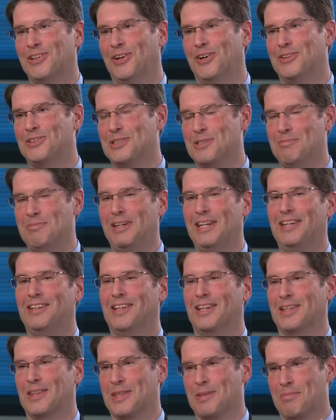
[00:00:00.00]
so to me,
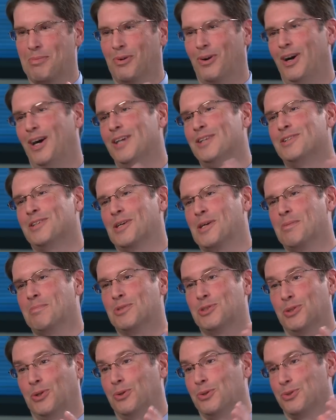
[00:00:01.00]
like the broad
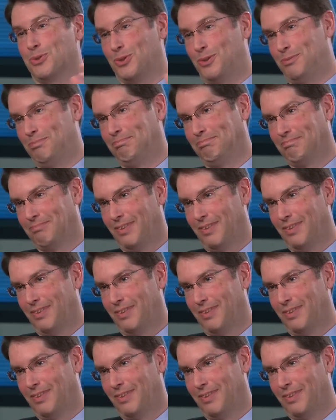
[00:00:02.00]
term social,